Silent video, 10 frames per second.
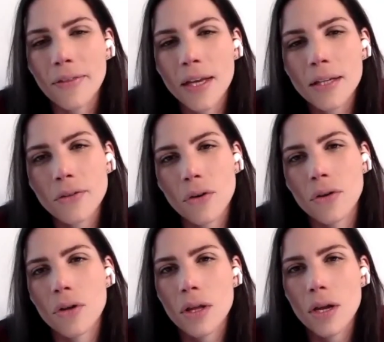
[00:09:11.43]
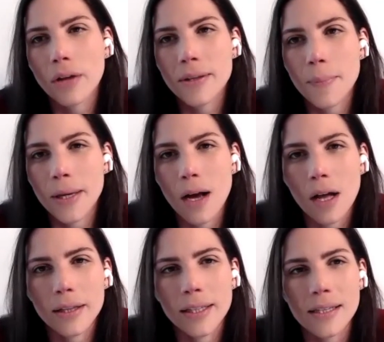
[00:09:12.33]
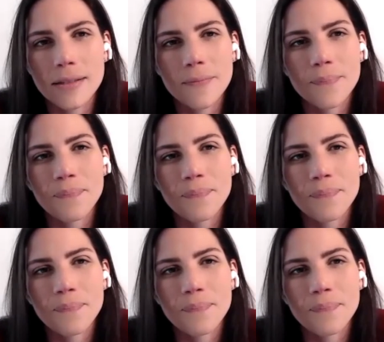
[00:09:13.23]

things going on and all the big holidays.